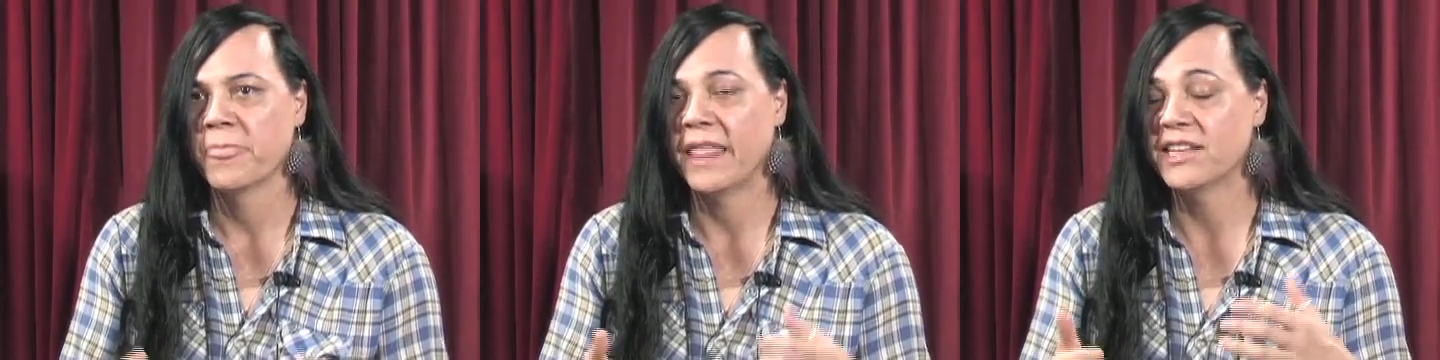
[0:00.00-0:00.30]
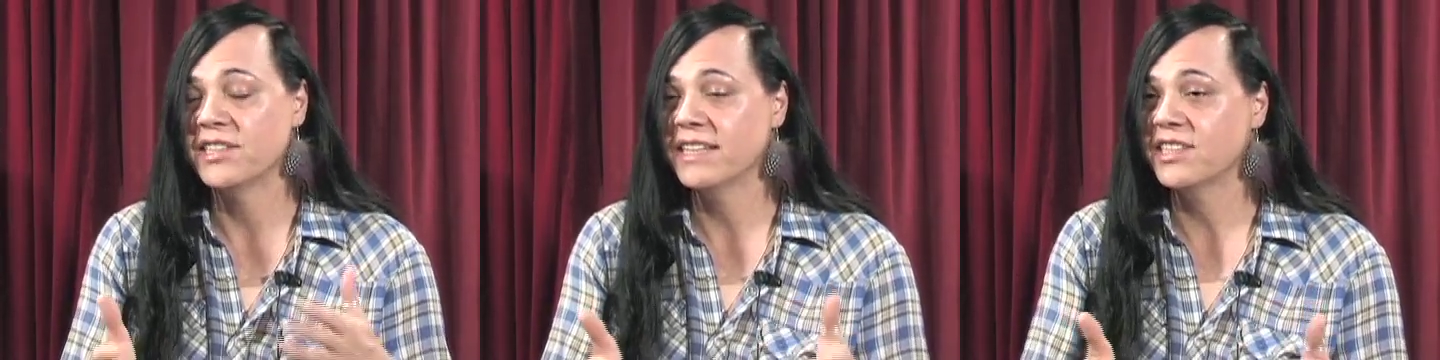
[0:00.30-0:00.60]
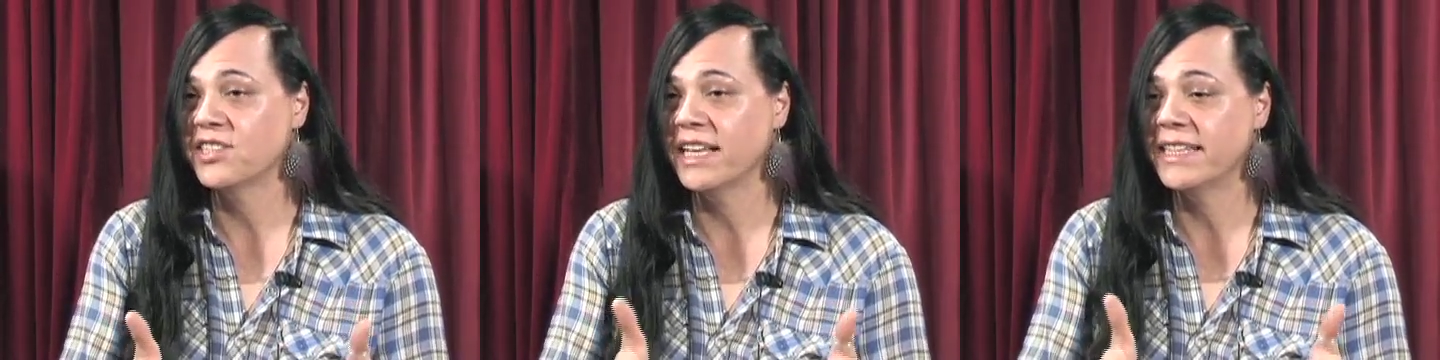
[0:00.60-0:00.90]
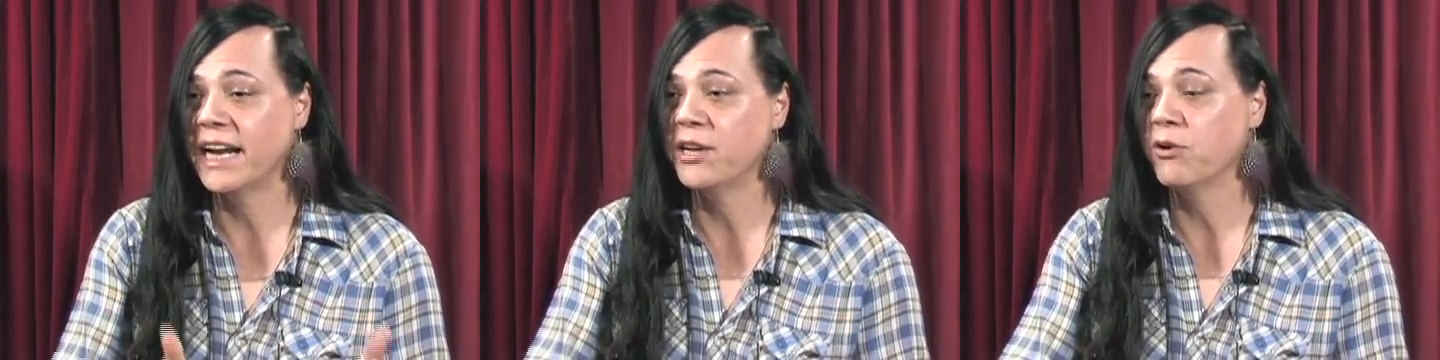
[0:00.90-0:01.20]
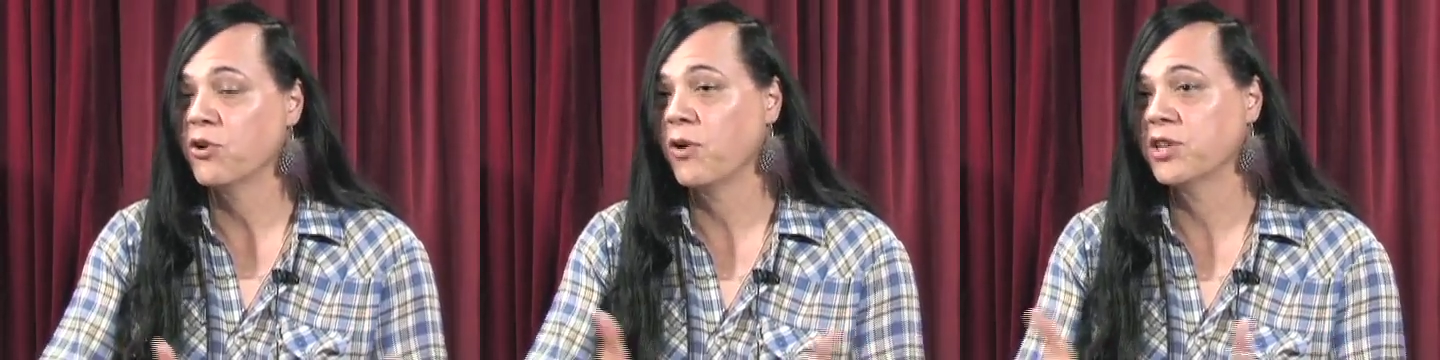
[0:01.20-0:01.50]
That's not to say that I
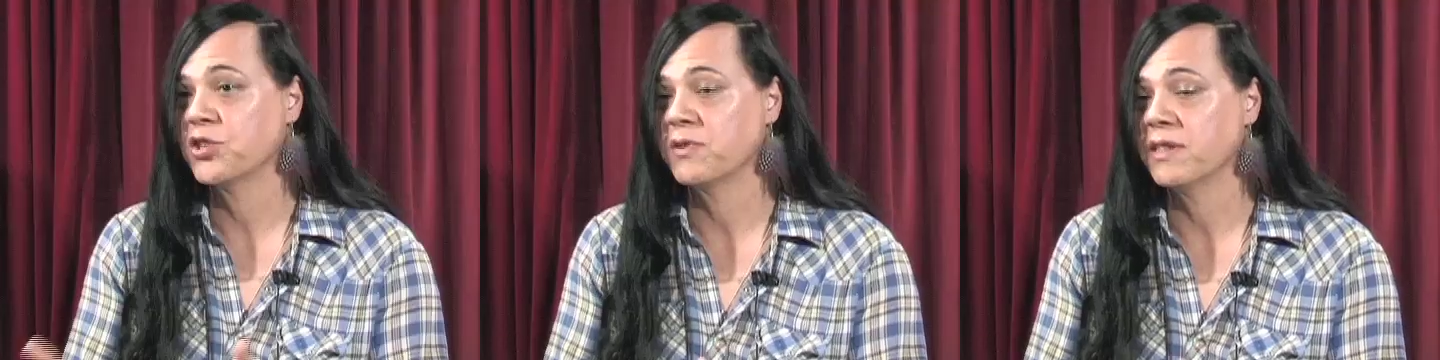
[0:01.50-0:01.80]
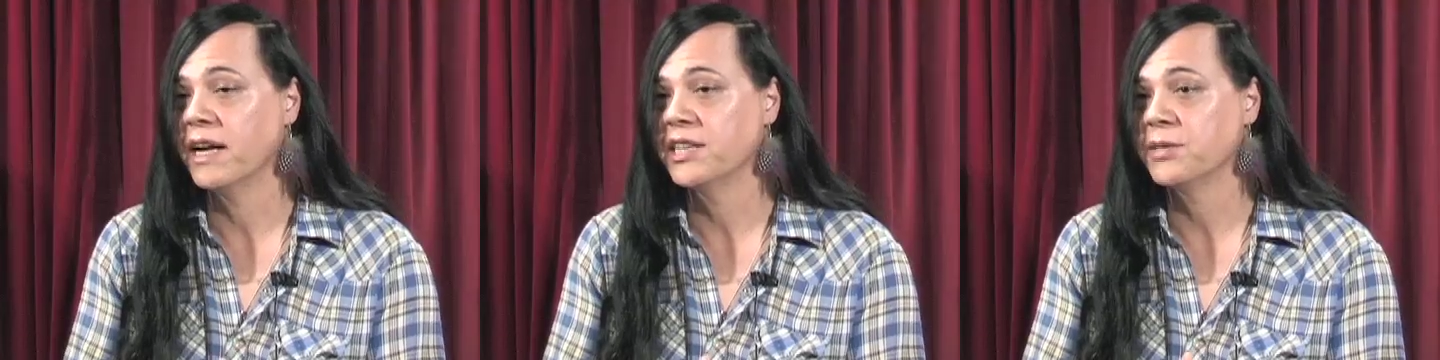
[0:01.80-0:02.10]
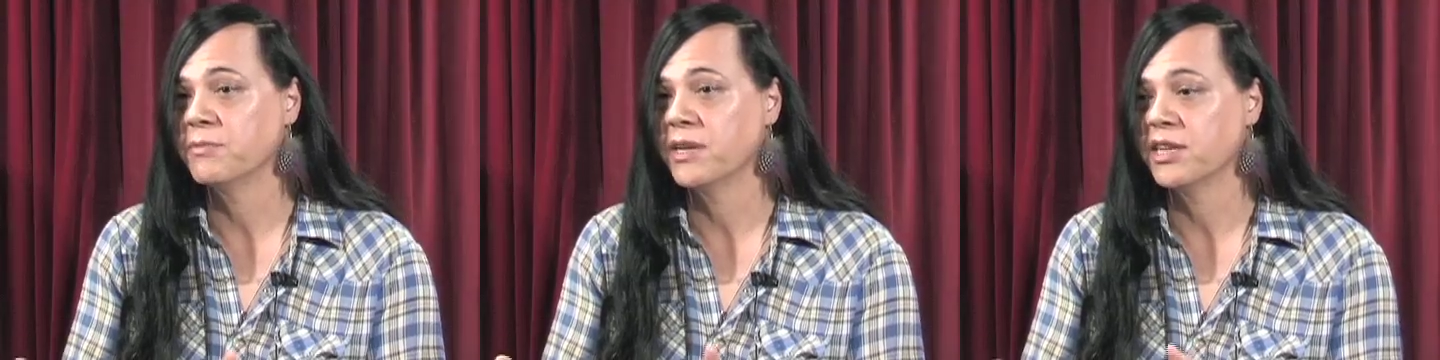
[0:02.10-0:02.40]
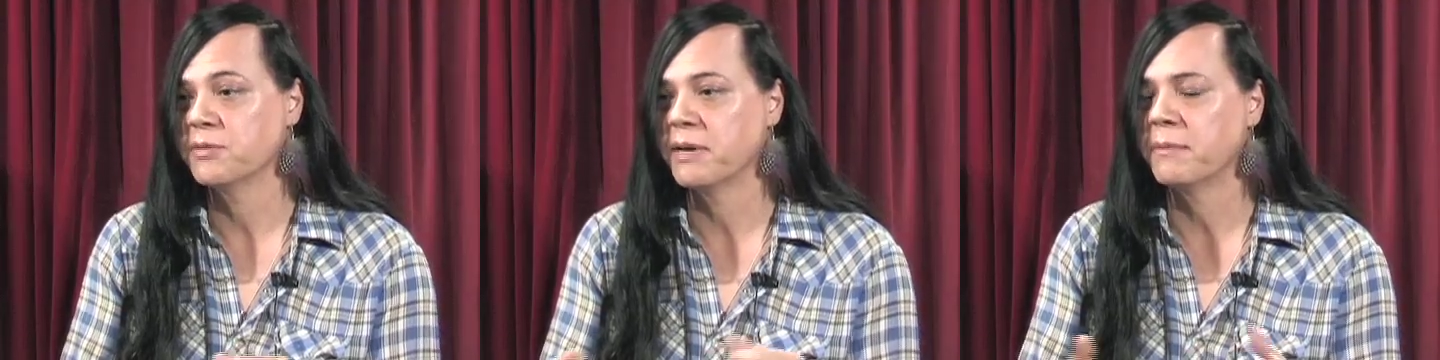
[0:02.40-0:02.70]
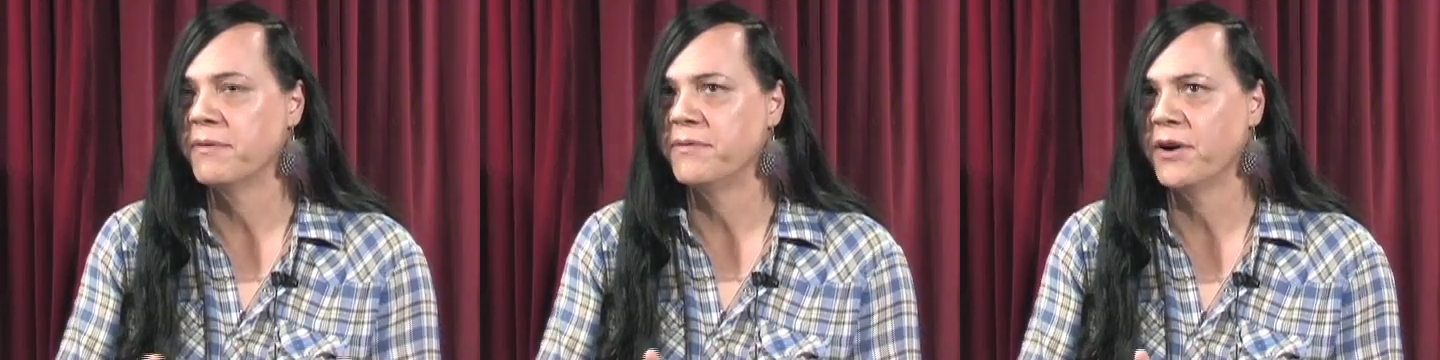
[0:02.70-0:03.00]
don't cross over the line sometimes, but
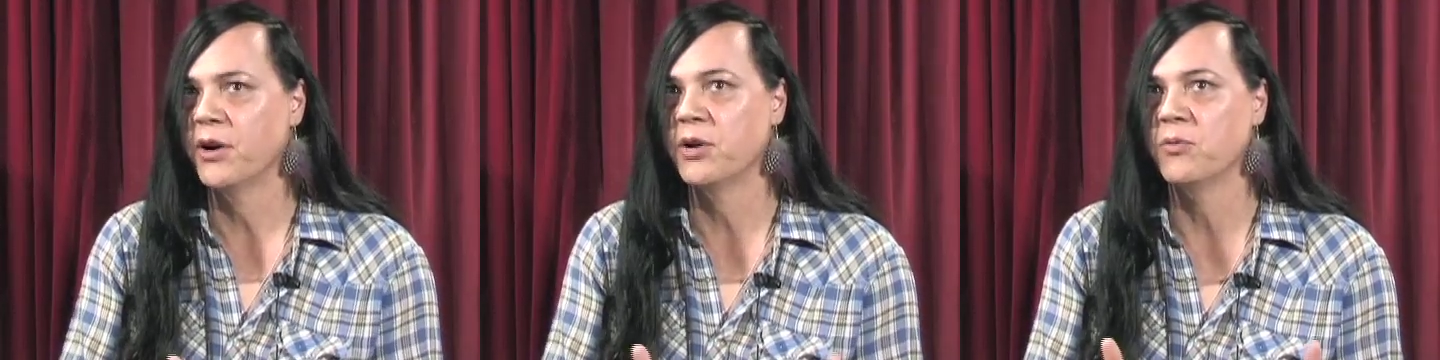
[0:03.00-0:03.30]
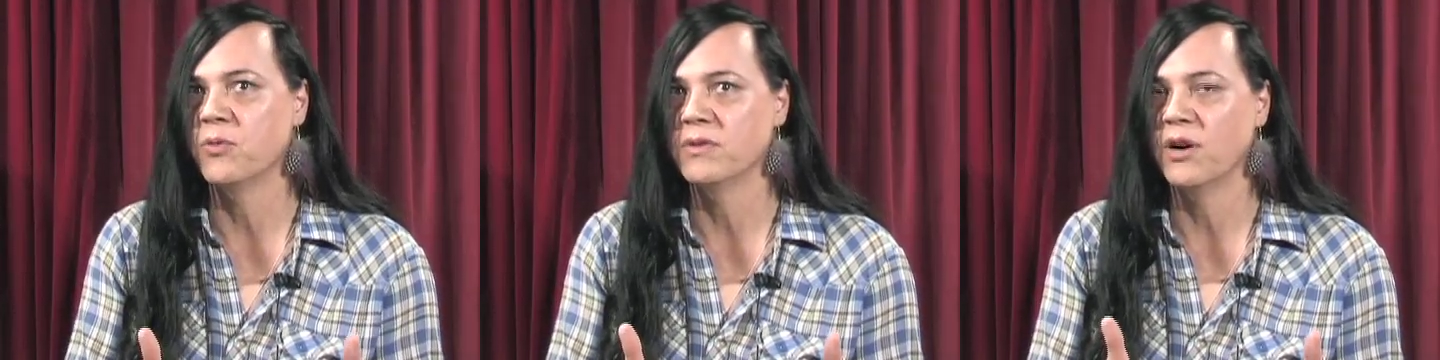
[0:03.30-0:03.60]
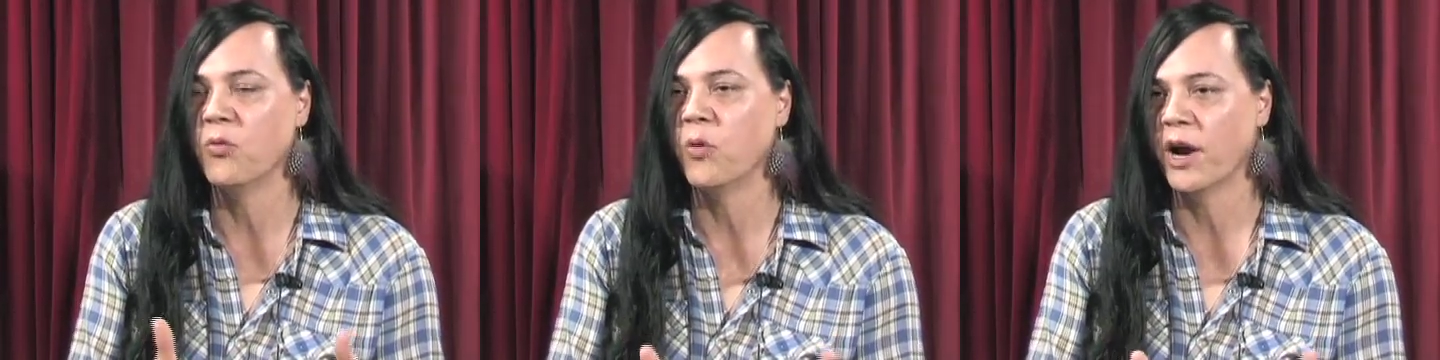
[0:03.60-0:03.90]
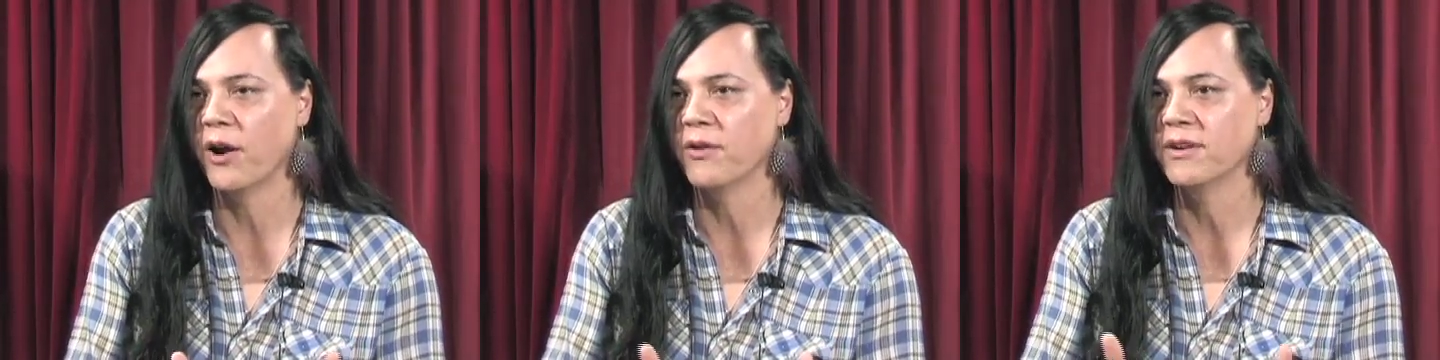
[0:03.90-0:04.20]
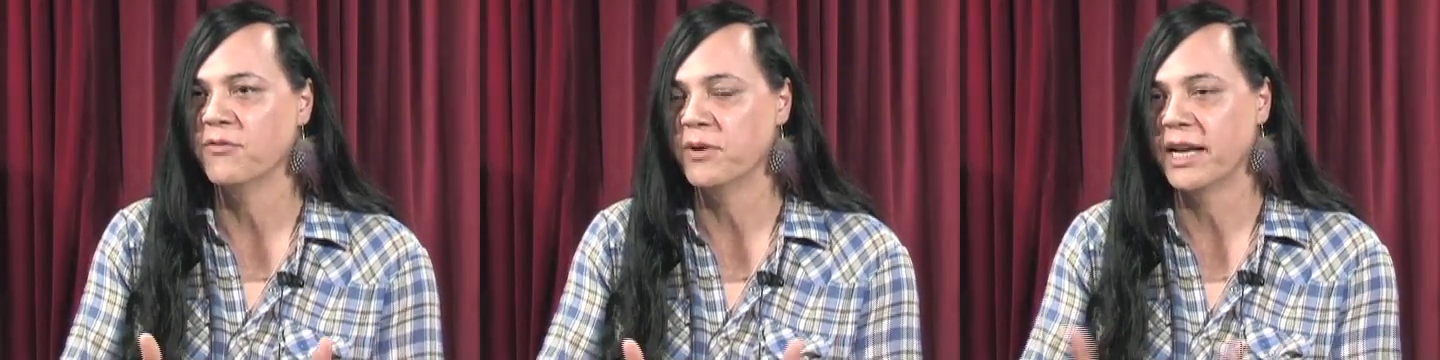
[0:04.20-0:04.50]
I'm very aware
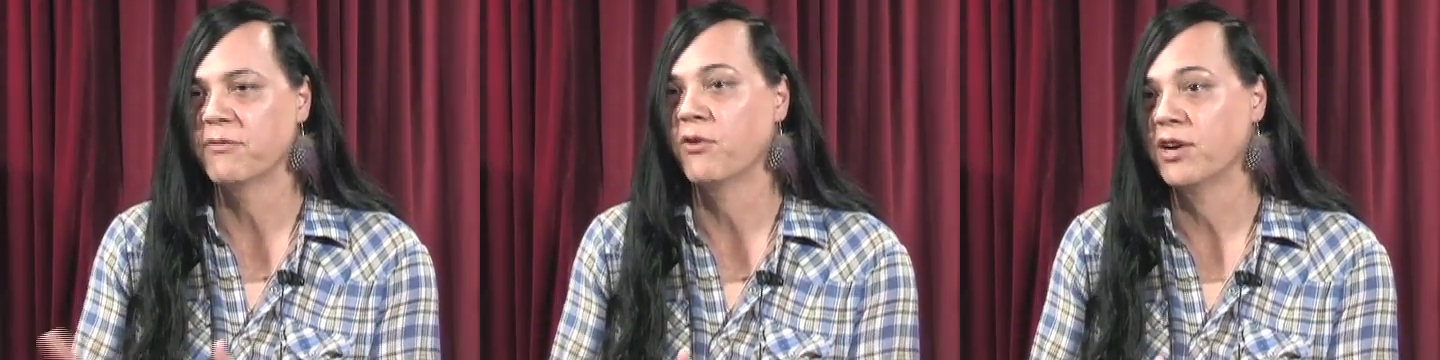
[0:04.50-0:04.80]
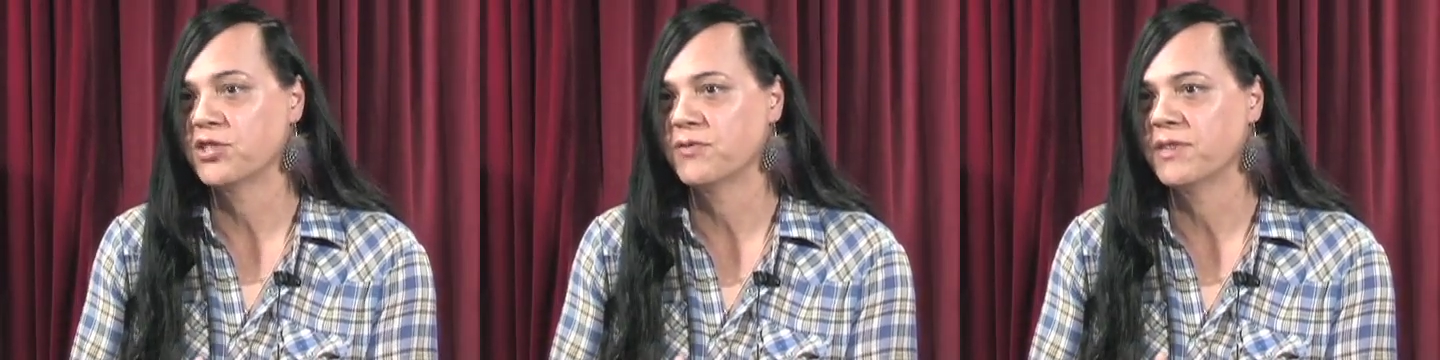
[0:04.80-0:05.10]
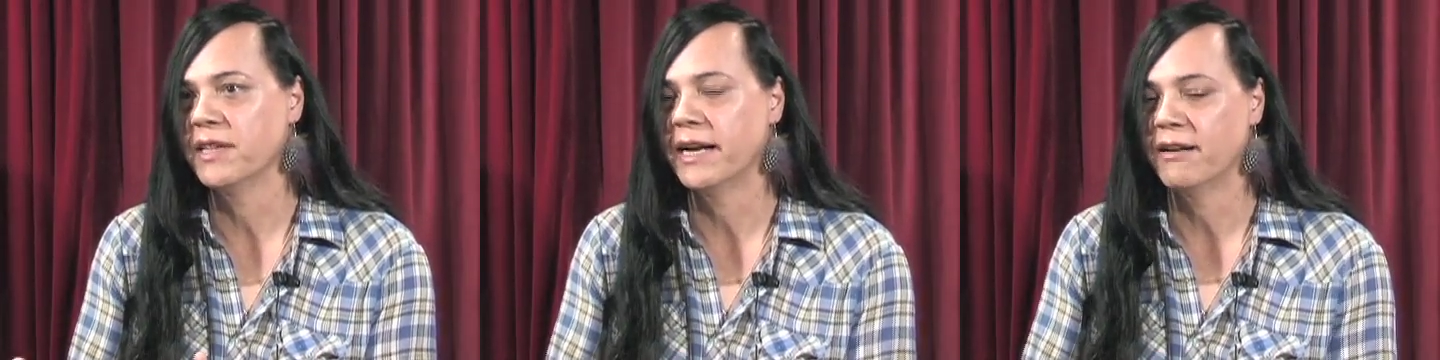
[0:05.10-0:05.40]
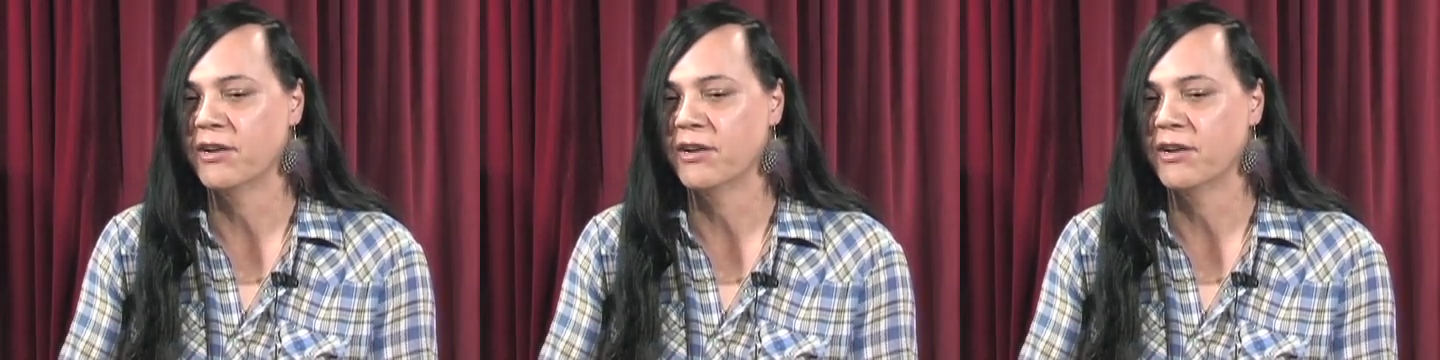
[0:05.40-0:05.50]
of when I've crossed over the line.